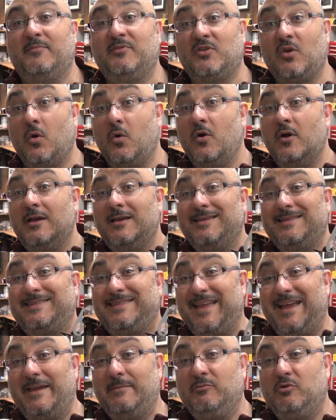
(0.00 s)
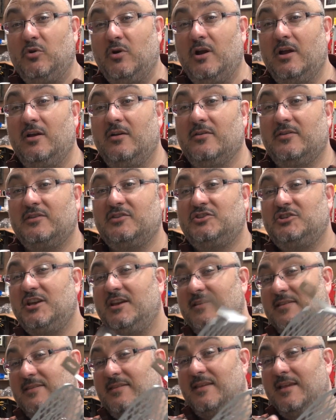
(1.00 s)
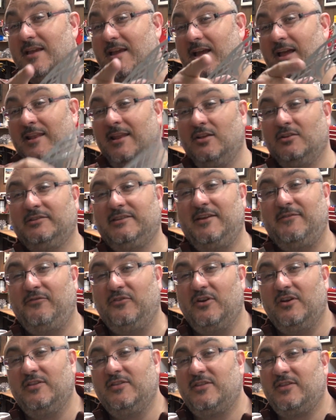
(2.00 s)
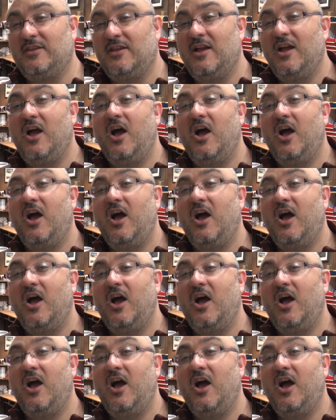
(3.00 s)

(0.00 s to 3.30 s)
So same grills, just a little difference